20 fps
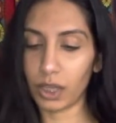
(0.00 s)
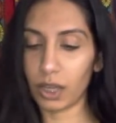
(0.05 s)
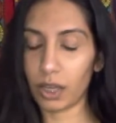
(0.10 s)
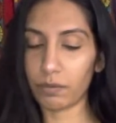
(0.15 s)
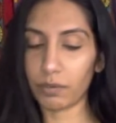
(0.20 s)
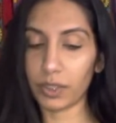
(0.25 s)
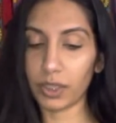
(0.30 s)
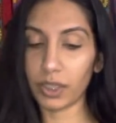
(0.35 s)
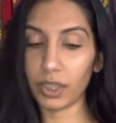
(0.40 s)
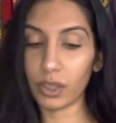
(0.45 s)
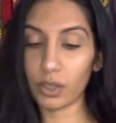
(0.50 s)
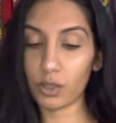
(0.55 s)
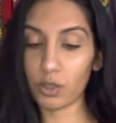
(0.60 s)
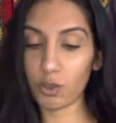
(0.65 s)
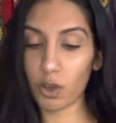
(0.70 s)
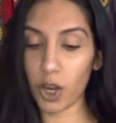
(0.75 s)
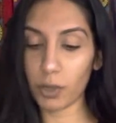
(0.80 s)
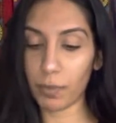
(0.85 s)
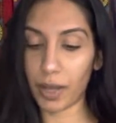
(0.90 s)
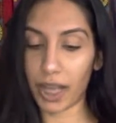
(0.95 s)
I'm feeling a
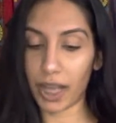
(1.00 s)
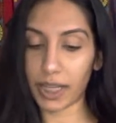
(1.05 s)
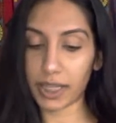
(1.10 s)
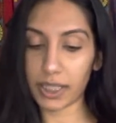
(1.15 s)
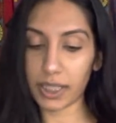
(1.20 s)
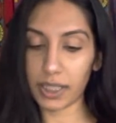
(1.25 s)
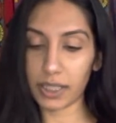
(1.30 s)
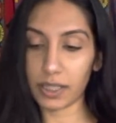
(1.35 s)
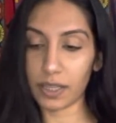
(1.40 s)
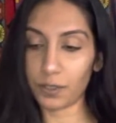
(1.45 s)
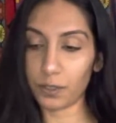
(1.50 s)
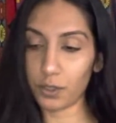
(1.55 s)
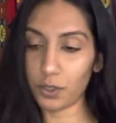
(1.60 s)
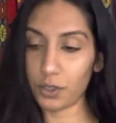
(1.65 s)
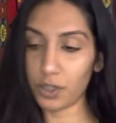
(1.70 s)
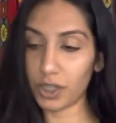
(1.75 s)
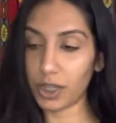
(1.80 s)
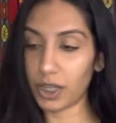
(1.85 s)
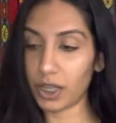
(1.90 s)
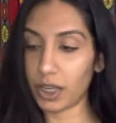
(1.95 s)
strong Pisces
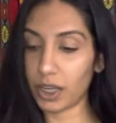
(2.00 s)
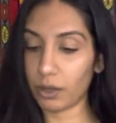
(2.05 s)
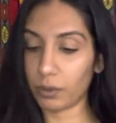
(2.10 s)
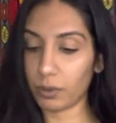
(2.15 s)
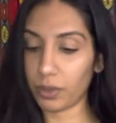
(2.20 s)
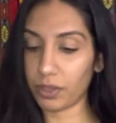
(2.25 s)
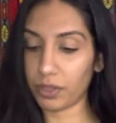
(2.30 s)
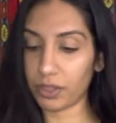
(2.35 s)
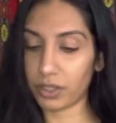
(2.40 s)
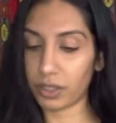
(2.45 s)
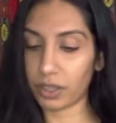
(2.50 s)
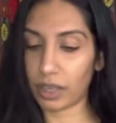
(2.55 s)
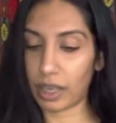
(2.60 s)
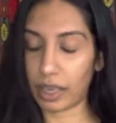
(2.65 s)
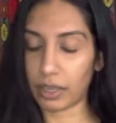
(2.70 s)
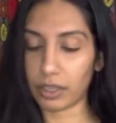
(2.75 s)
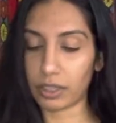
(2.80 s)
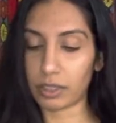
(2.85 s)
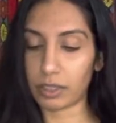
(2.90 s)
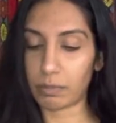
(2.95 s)
energy here with the
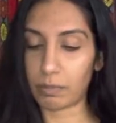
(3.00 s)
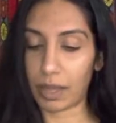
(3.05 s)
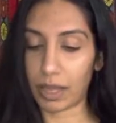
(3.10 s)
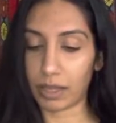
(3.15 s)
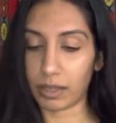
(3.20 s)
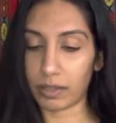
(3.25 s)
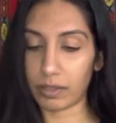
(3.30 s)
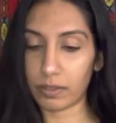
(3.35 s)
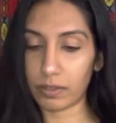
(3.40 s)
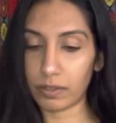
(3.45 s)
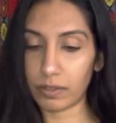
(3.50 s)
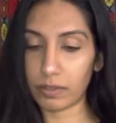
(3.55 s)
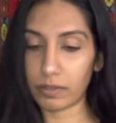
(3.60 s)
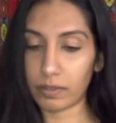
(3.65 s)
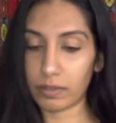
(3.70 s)
hanged man.